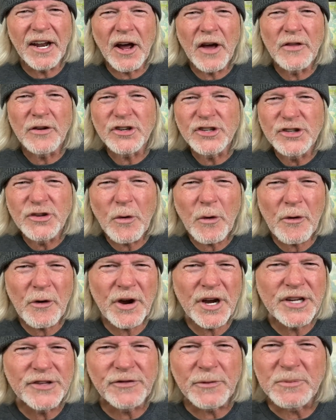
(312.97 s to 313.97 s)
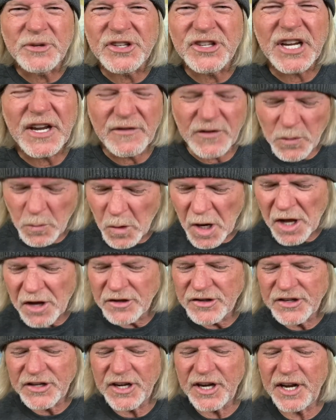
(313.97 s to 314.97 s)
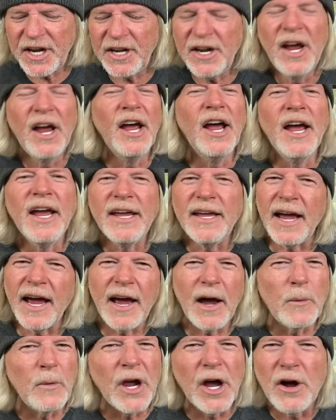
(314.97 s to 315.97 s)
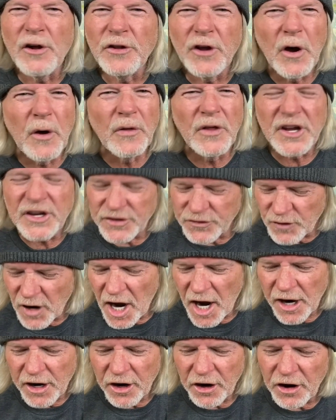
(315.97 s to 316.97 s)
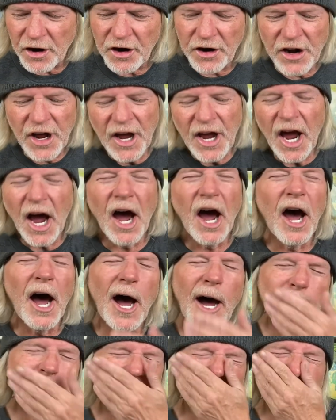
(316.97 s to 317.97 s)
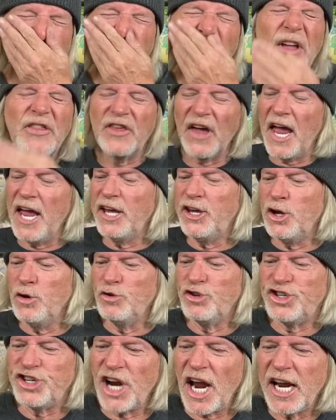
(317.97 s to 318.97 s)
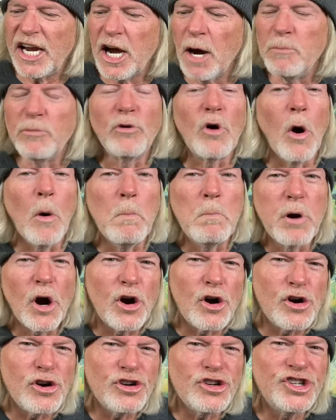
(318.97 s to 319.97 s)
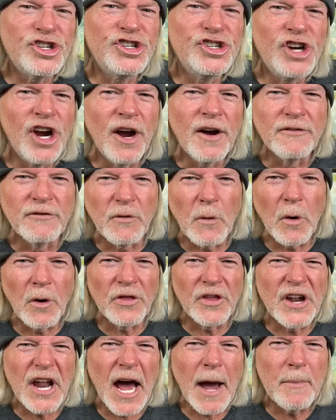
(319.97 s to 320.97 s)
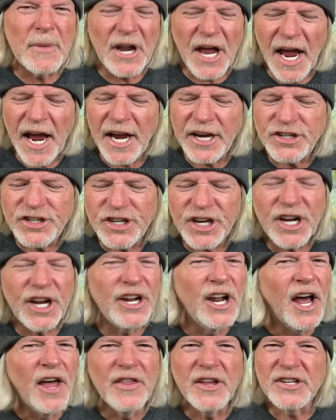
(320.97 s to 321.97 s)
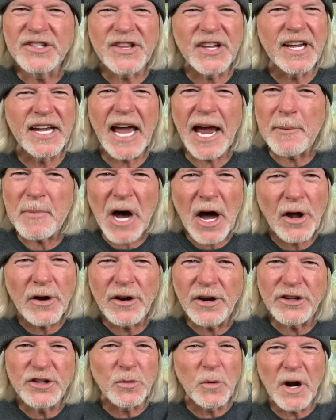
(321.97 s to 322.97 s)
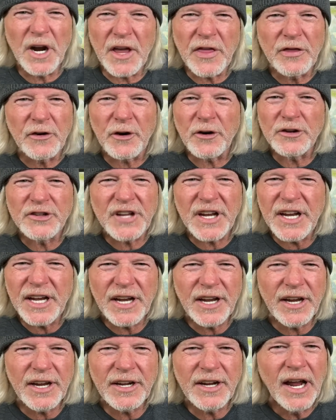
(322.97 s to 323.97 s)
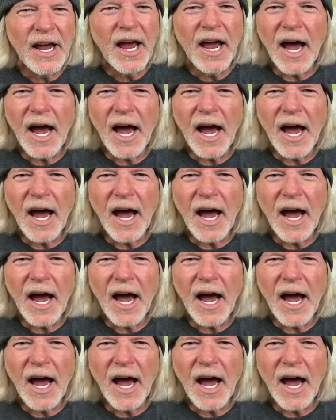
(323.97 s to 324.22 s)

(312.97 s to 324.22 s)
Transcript: Other Stories from Steven Wilson. Yeah, we all know this record. Thank you, Jacob Roberge, for the nomination. This thing came out in 2013.